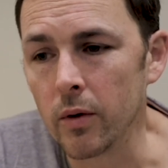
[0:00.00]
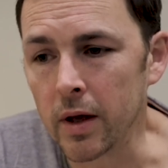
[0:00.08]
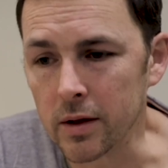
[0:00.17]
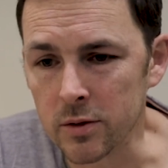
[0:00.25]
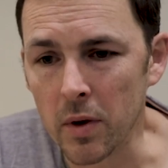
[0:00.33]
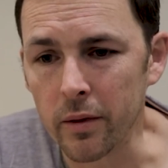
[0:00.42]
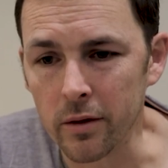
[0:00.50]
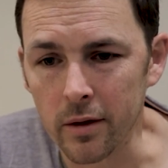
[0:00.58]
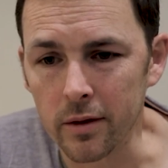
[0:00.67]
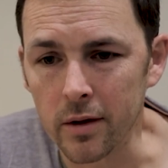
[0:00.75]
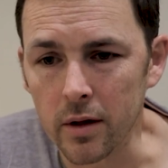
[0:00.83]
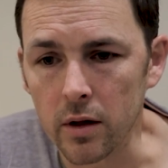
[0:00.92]
it's meant
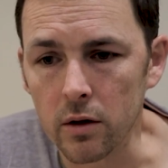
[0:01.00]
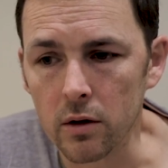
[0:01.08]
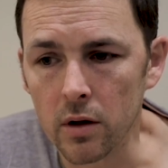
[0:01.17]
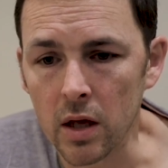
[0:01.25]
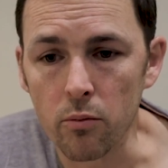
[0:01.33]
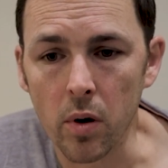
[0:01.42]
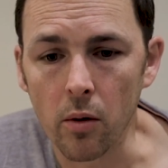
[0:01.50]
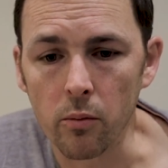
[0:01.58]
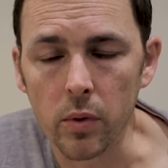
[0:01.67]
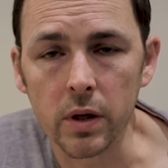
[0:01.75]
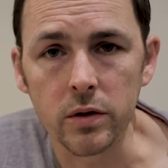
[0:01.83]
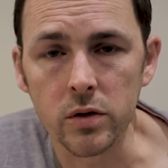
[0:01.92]
that the heat
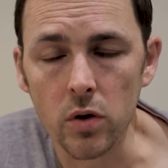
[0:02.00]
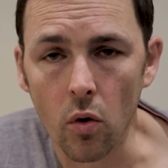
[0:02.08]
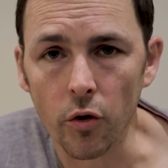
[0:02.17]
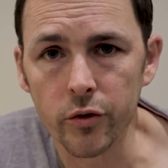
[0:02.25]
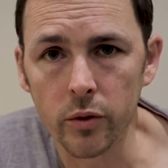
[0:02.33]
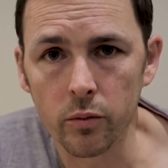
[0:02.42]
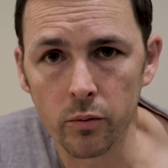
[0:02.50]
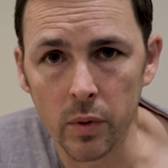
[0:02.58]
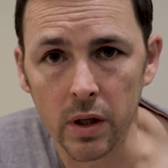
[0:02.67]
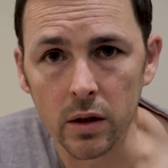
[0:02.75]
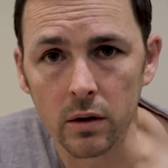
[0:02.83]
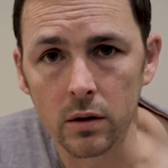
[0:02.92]
pump has not
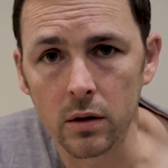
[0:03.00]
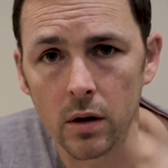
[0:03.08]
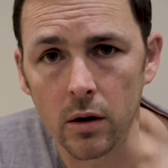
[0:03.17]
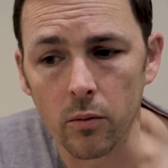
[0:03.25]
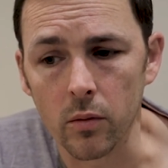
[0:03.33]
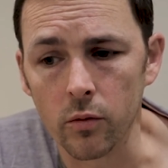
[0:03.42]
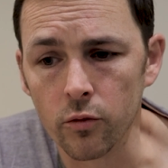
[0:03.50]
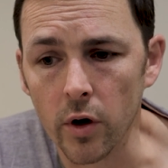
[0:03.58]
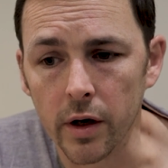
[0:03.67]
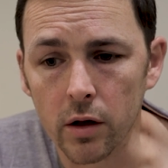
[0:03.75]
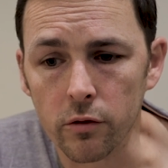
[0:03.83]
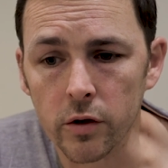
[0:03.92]
been
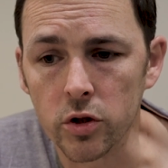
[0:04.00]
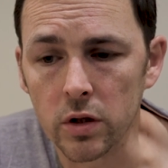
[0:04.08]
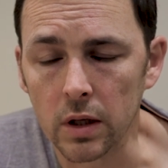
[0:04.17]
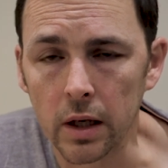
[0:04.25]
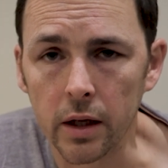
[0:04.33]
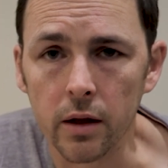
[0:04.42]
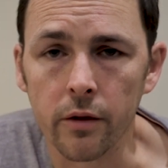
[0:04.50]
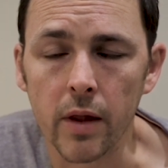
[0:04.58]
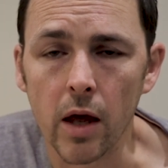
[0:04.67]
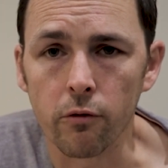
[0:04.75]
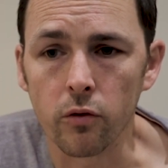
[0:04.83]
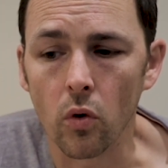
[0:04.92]
running efficiently, and
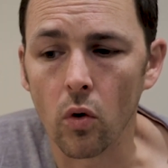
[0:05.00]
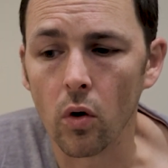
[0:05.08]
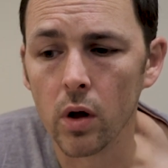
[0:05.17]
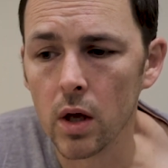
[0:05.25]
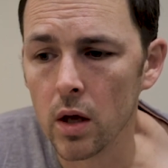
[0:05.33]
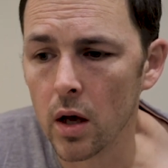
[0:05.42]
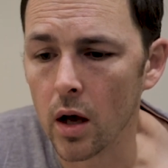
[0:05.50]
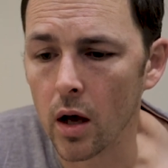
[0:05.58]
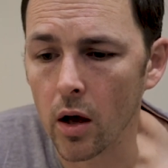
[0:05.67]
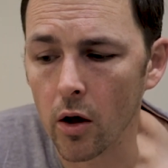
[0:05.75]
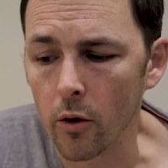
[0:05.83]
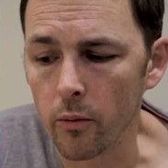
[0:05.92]
therefore
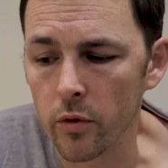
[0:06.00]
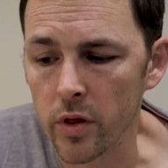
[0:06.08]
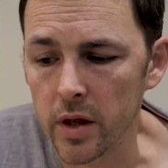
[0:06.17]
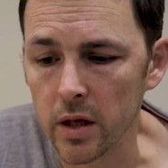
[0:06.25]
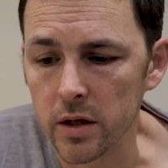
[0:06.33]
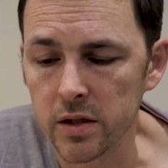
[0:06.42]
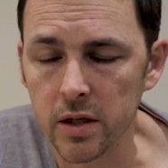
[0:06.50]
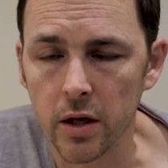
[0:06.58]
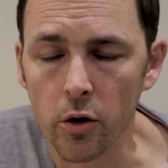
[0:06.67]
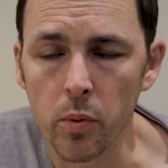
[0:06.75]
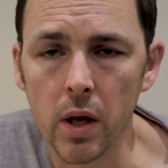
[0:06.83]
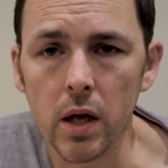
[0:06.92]
the
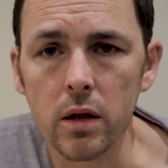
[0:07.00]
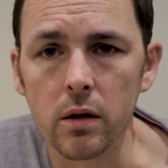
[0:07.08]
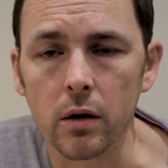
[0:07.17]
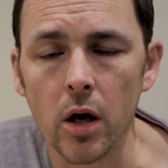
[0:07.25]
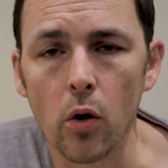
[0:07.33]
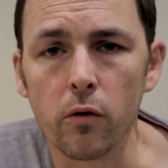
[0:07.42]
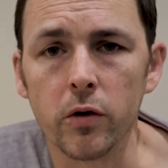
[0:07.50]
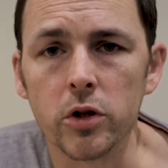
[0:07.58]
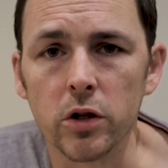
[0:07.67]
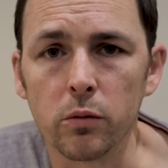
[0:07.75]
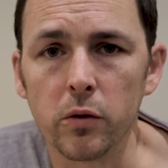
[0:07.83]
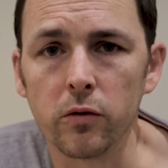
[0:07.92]
COP, the
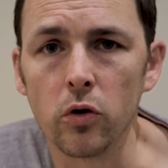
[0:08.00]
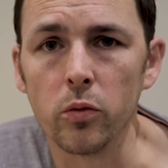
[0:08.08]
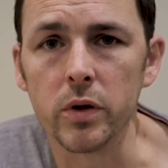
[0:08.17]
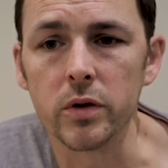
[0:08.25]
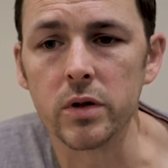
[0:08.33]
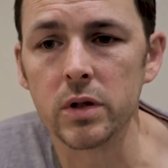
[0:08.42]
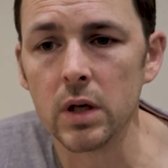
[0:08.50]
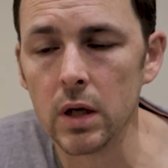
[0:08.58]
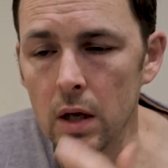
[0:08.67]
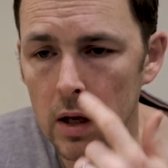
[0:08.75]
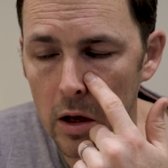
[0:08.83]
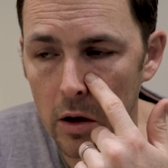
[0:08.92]
coefficient of performance,
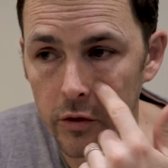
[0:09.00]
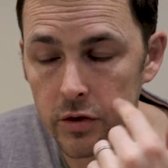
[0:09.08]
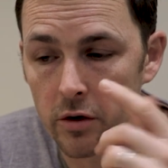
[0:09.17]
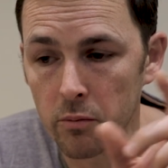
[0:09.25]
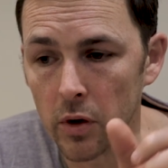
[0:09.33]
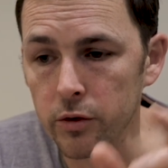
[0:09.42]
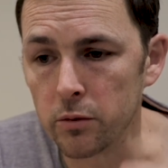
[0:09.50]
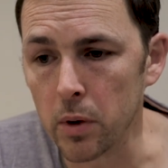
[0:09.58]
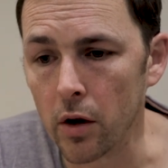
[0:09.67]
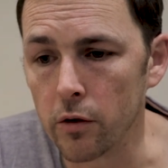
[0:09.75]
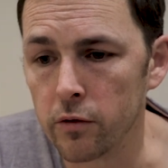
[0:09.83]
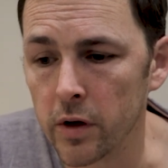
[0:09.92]
sort of
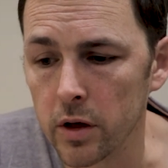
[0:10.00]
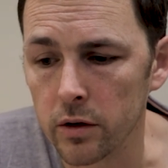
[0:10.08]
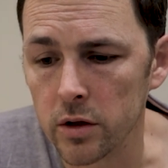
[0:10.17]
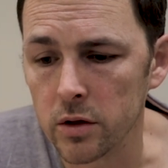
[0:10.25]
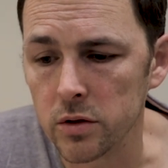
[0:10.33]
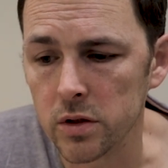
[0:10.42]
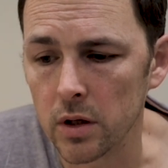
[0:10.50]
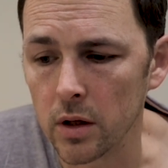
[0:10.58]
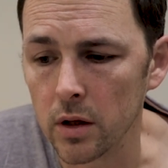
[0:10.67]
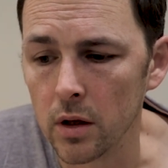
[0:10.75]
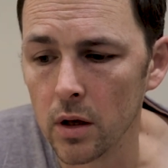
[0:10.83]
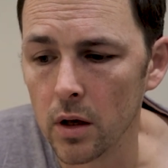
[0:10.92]
multiplier figure that you
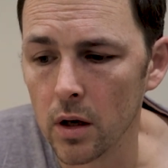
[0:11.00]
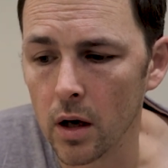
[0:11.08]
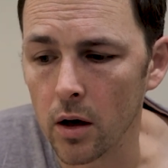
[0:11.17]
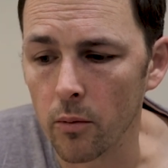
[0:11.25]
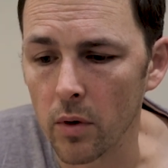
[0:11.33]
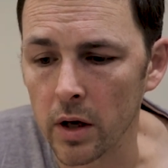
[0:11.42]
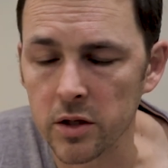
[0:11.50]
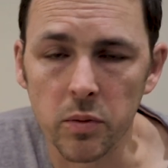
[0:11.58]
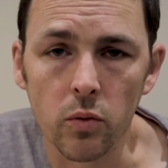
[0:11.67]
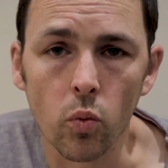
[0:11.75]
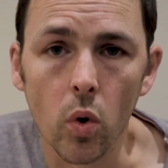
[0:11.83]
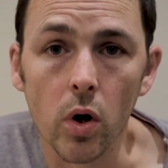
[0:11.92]
see, has
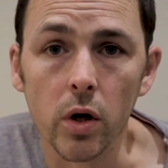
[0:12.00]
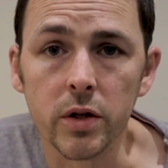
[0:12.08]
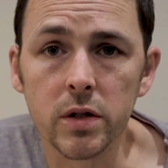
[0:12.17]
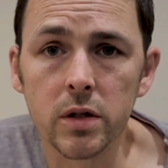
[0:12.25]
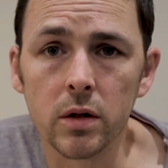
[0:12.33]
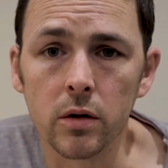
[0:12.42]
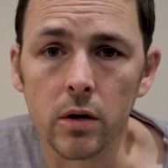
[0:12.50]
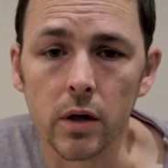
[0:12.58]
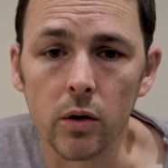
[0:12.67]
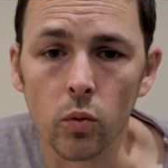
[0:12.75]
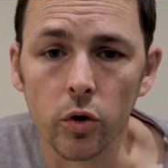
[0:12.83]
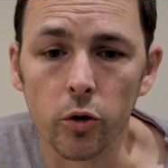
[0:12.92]
been worse than
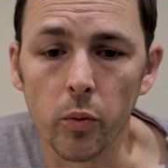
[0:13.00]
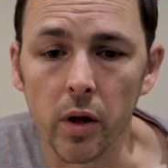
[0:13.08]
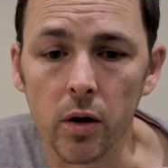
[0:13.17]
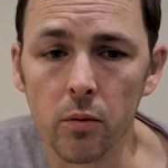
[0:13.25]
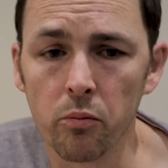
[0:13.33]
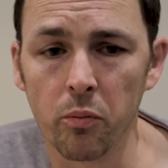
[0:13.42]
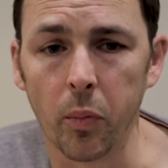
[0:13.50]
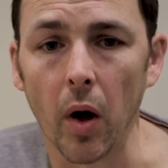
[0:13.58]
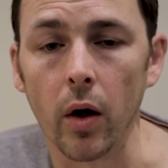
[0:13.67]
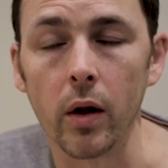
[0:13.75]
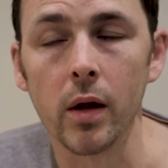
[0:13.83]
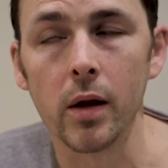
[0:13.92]
it would be.
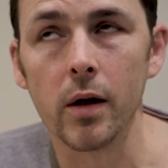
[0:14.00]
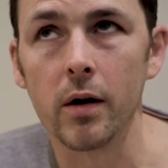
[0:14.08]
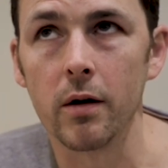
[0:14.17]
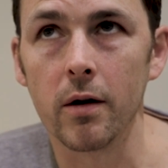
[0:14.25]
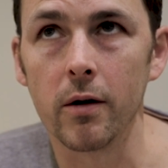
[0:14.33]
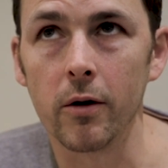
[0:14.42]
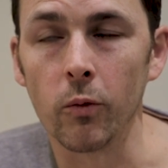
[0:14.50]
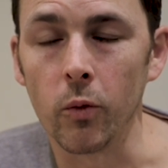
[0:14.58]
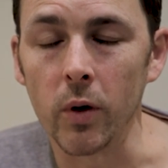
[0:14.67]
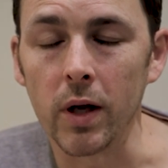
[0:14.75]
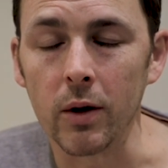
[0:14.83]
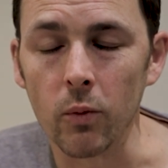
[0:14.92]
But
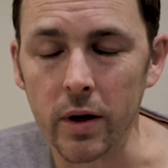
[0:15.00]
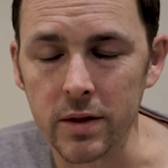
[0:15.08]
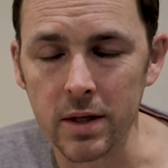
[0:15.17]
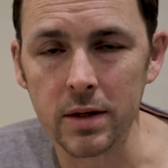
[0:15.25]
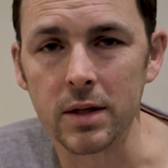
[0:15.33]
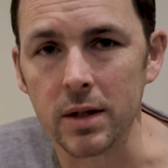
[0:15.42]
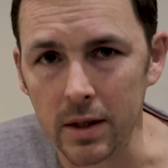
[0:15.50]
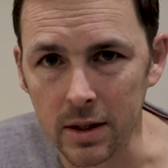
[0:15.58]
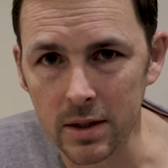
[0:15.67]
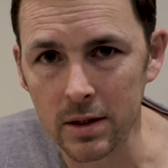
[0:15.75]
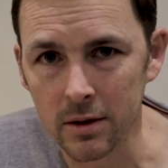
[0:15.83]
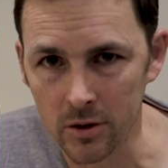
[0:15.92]
we went into
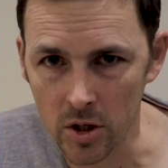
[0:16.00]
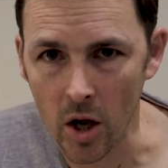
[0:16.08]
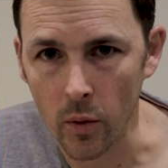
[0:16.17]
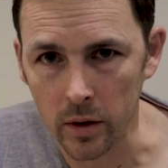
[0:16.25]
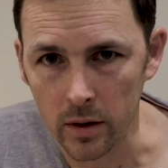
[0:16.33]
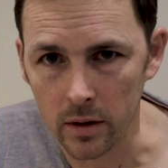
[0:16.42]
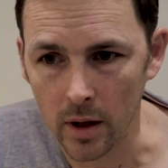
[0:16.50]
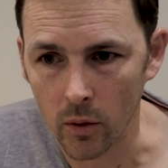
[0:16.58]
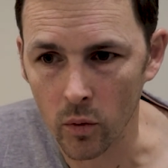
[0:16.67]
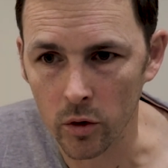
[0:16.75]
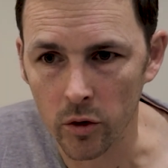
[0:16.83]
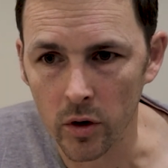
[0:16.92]
this knowing that
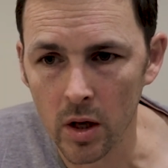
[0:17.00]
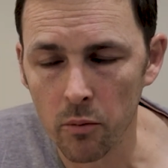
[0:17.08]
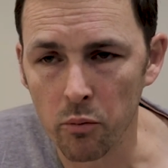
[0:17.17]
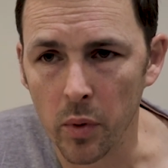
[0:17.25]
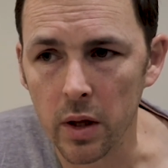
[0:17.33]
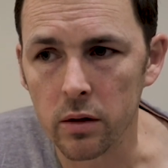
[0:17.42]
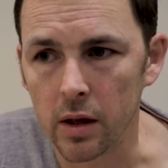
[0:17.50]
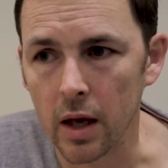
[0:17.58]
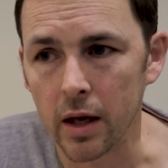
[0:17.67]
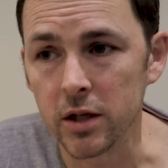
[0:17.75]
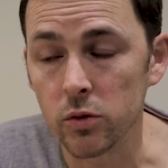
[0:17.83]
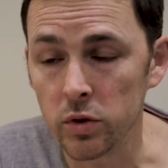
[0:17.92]
that would be the
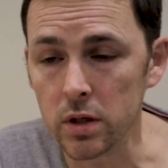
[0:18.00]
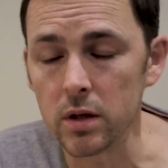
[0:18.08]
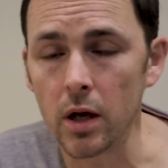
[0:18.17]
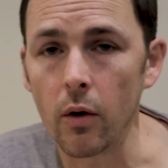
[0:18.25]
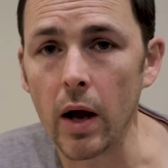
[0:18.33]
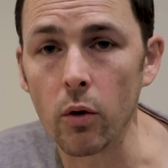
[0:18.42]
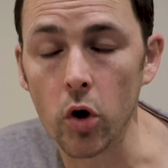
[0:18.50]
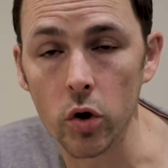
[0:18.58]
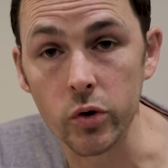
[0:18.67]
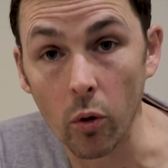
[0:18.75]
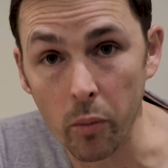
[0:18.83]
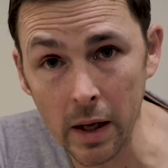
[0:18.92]
case. We didn't know how
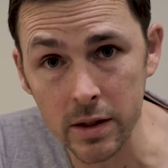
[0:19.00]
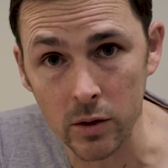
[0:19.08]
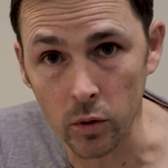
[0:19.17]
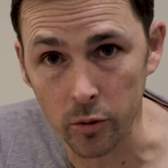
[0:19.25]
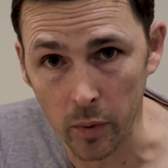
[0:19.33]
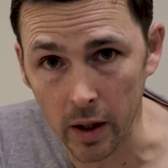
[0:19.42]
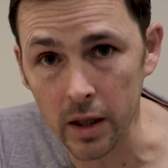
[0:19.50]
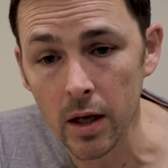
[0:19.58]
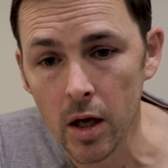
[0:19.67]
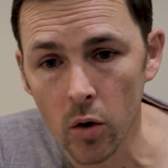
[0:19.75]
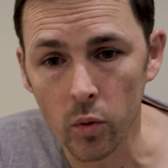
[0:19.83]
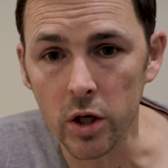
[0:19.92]
good or bad it would be.
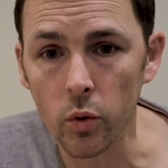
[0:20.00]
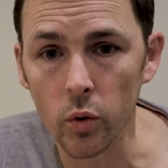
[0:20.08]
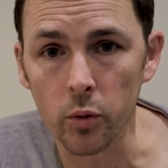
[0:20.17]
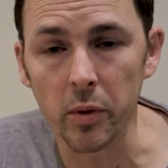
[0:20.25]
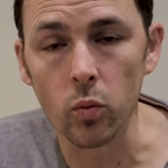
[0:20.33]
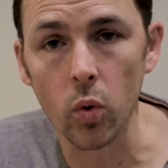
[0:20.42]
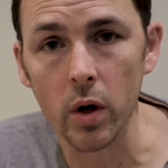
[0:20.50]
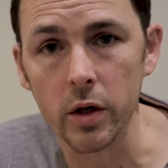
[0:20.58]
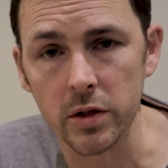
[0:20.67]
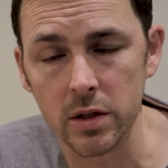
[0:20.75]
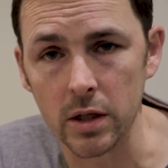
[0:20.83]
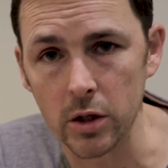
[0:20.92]
We knew it would be
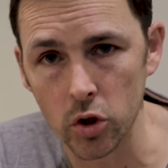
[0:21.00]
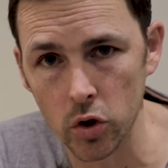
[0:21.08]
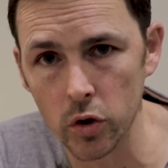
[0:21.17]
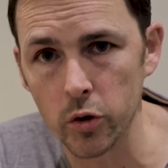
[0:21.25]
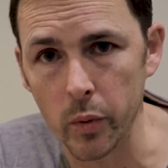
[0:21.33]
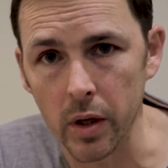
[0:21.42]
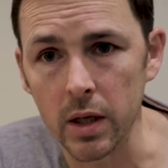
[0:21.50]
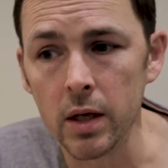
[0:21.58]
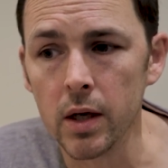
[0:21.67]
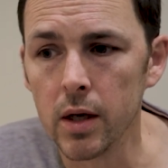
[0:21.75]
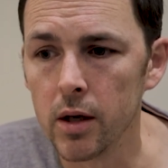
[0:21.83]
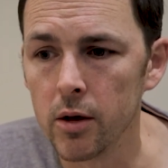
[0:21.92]
worse than it should be,